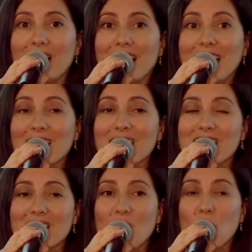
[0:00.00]

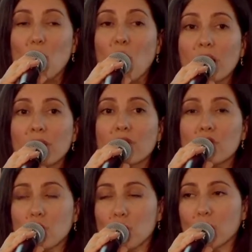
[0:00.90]
is one of the
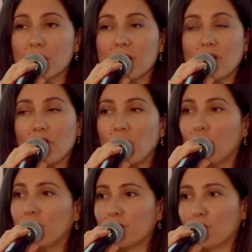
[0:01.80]
tools, not the
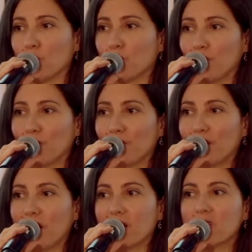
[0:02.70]
only tool.
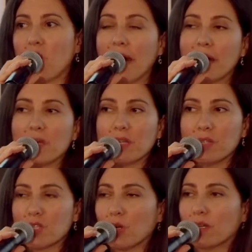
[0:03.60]
So I am going to
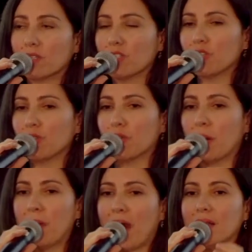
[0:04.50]
be talking to you
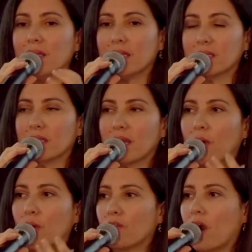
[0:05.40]
about LinkedIn.
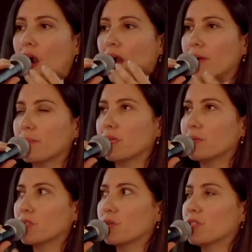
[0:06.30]
However, I am going to
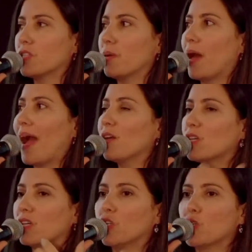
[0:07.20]
be talking to you about how
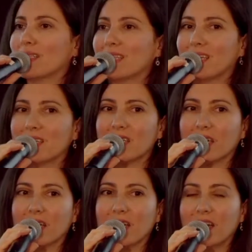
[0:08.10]
you can use
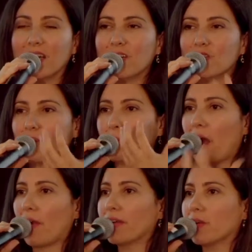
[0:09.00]
LinkedIn to
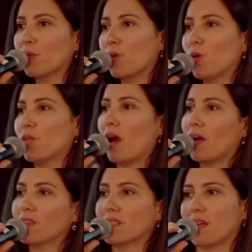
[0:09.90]
marry it with all the
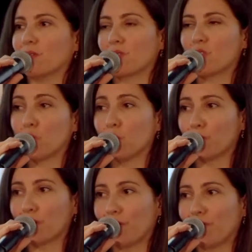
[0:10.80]
other sales
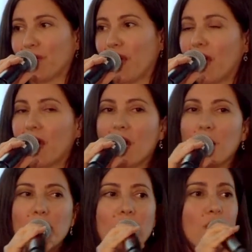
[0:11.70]
tools.
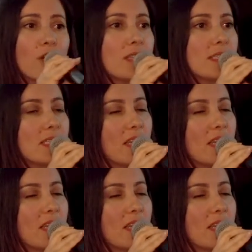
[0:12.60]
Because